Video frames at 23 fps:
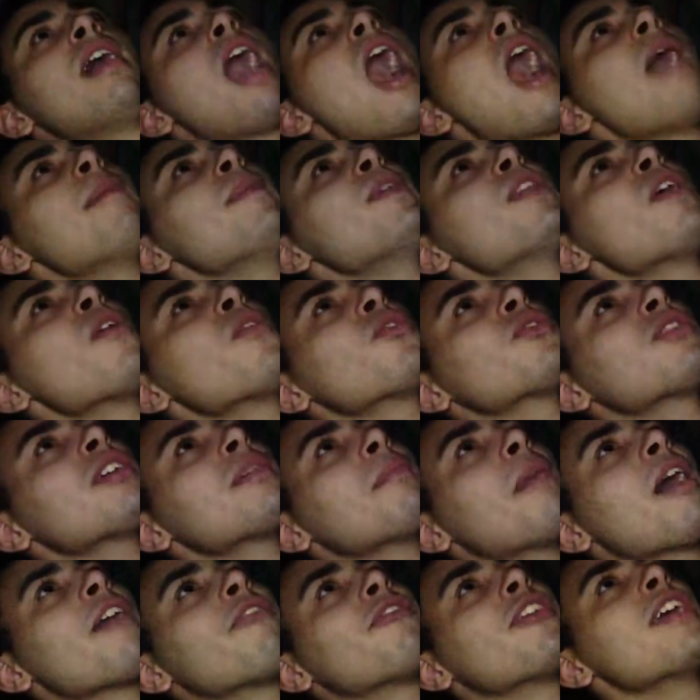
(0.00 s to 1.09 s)
I mean, that was like
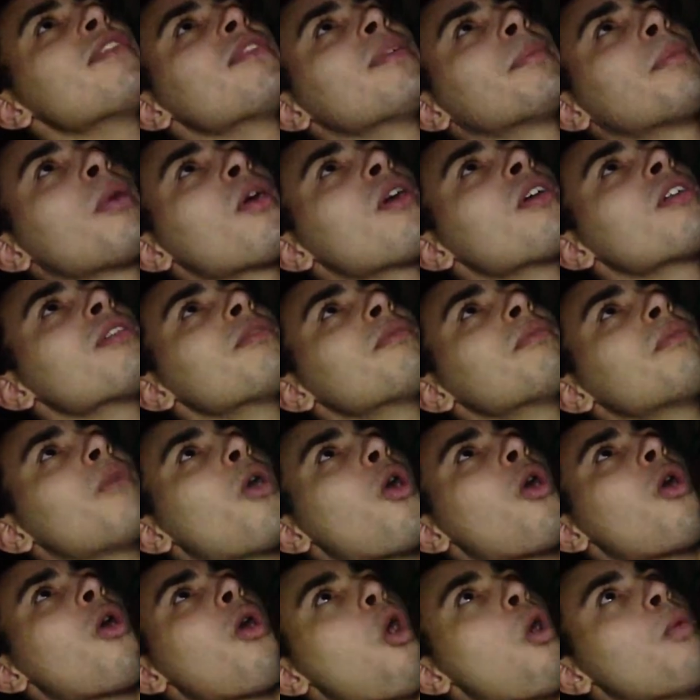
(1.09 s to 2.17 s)
my favorite part of
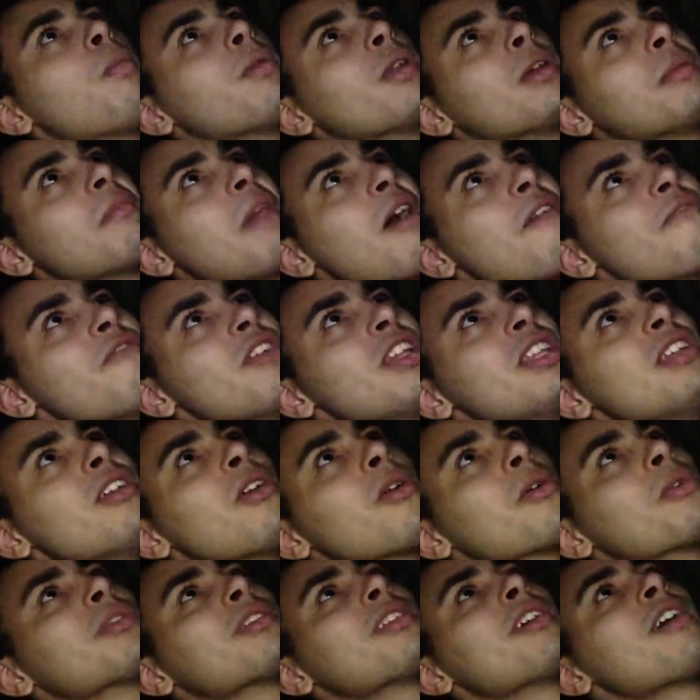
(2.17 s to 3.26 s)
opening my
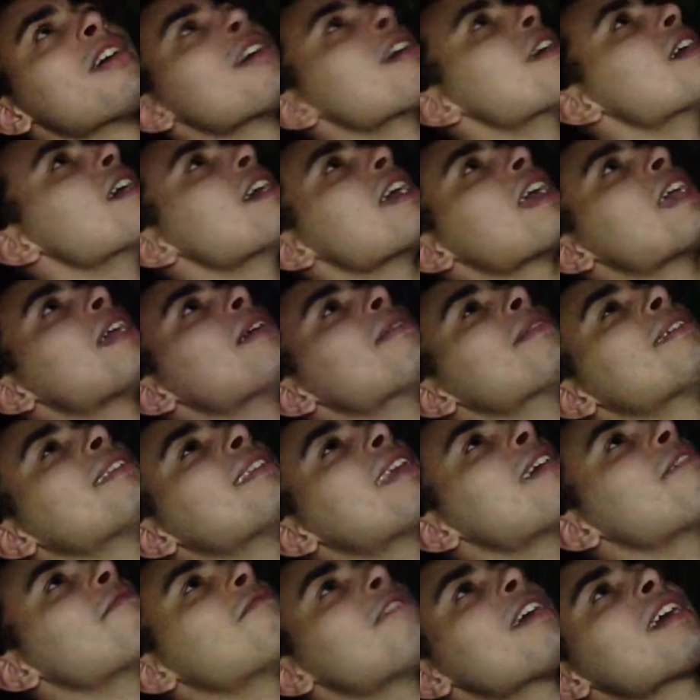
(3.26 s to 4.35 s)
videos. Hearing
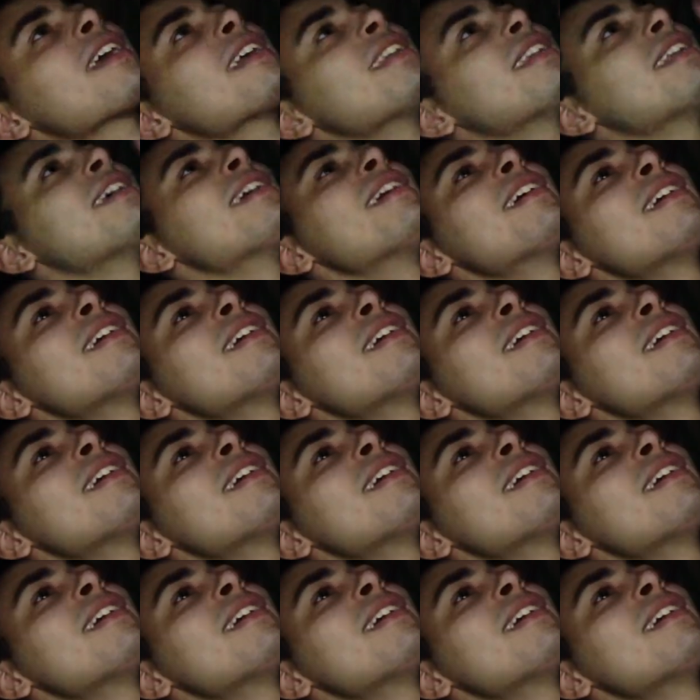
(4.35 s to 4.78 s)
that fucking.